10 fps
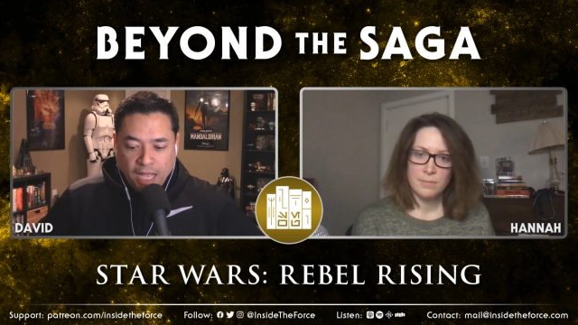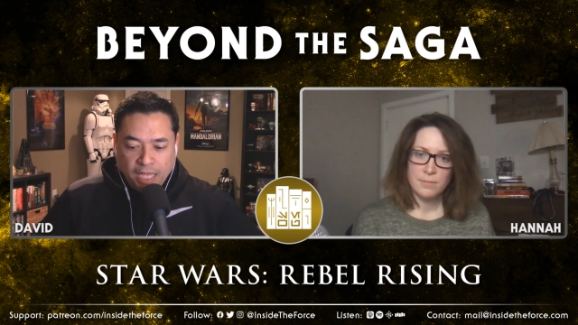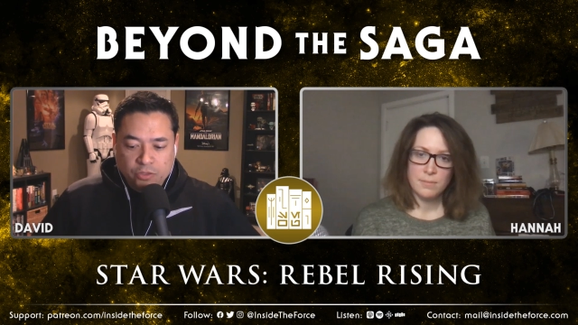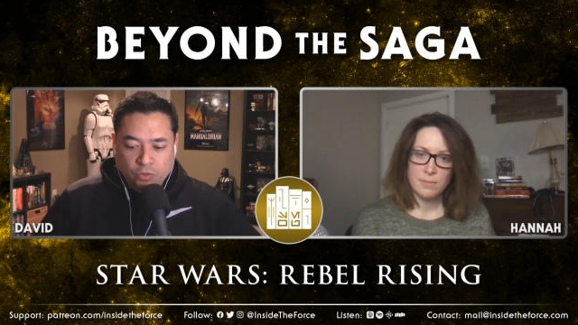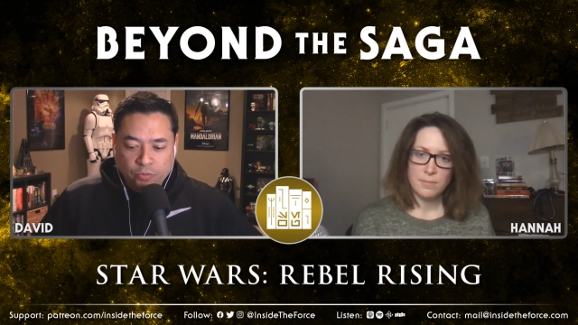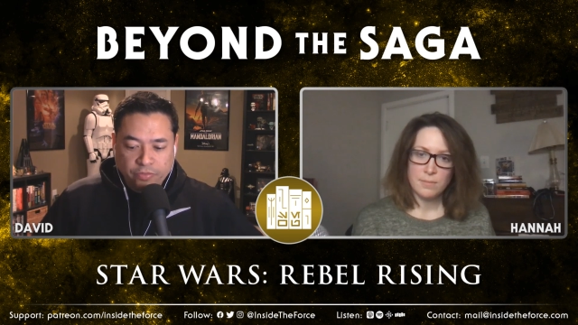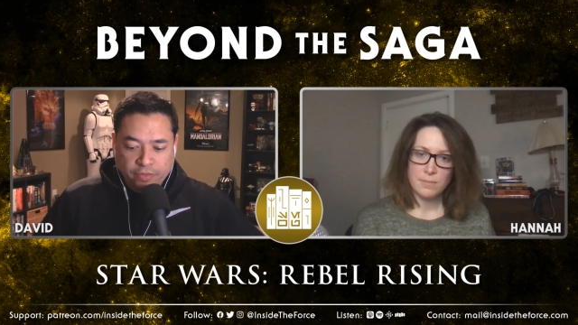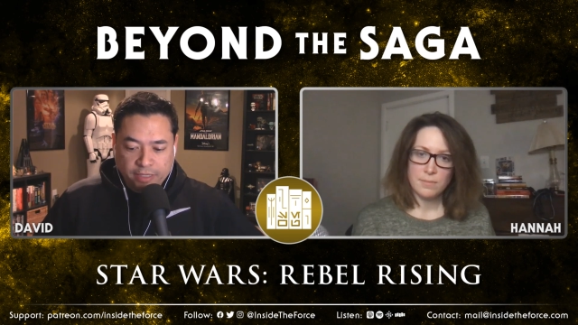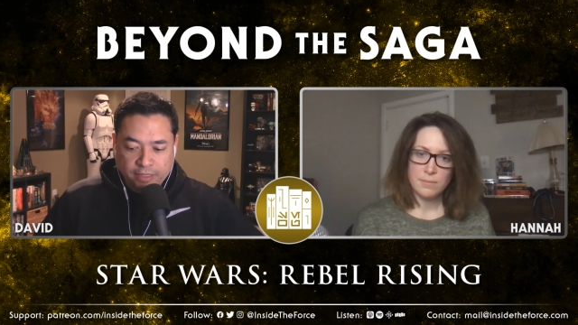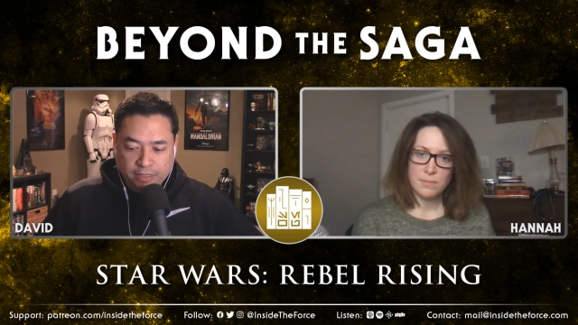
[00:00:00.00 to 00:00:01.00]
Speaker 1: I don't
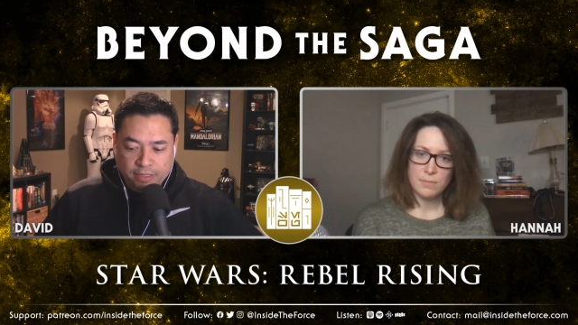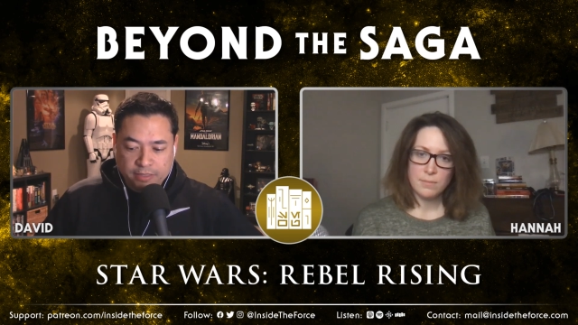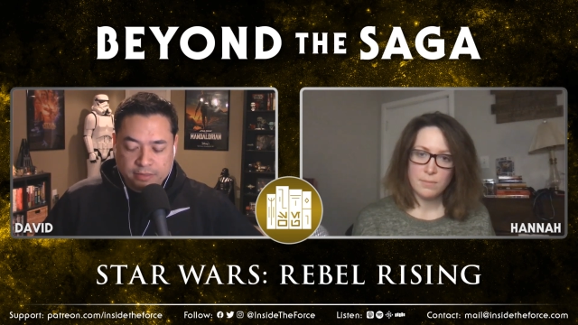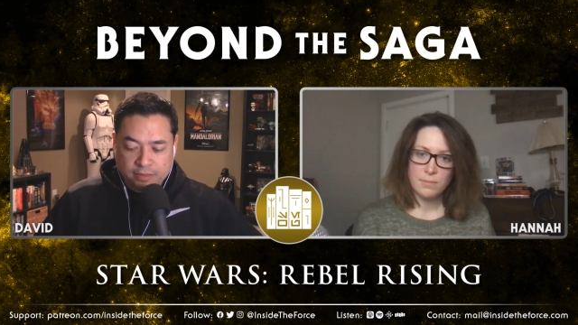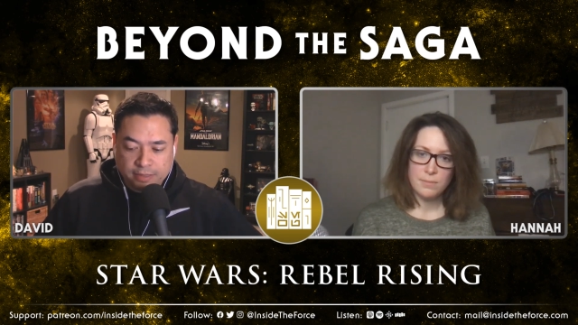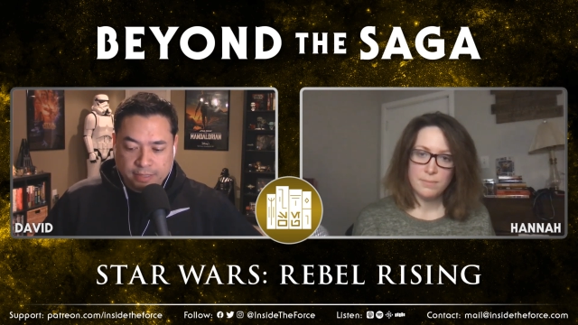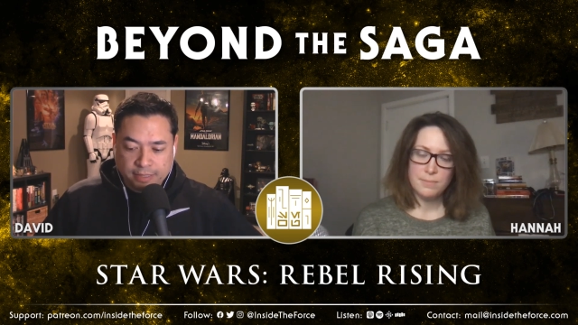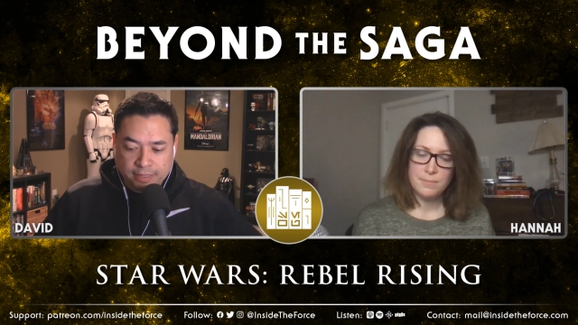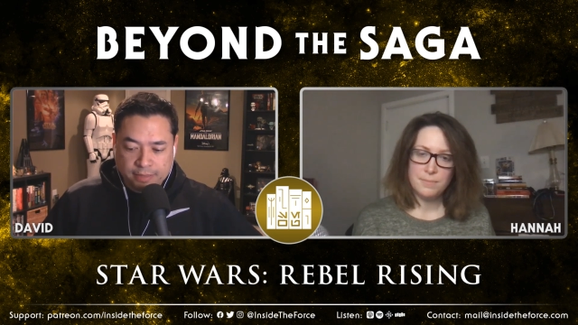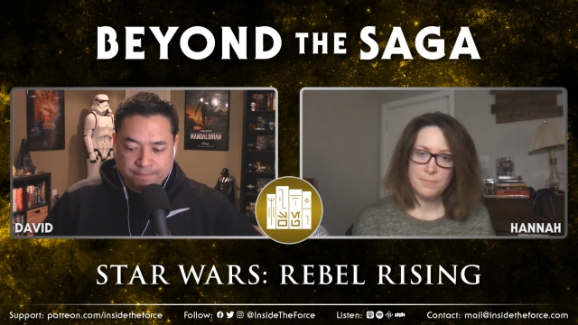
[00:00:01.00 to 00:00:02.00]
think it's,
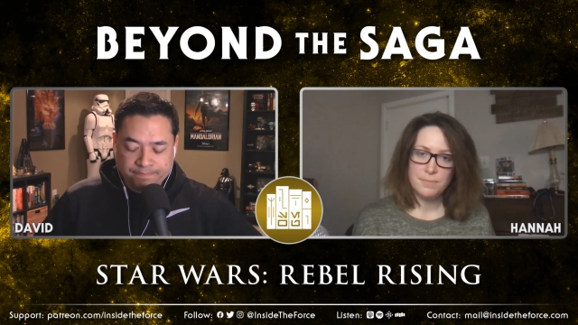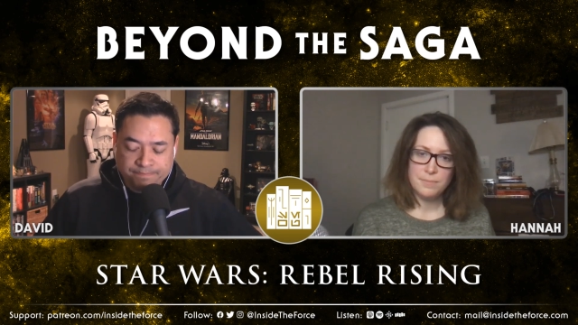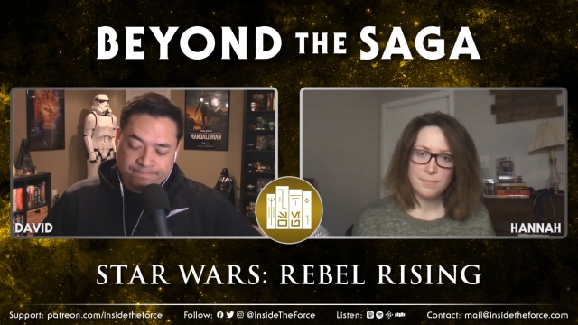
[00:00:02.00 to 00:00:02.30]
uh,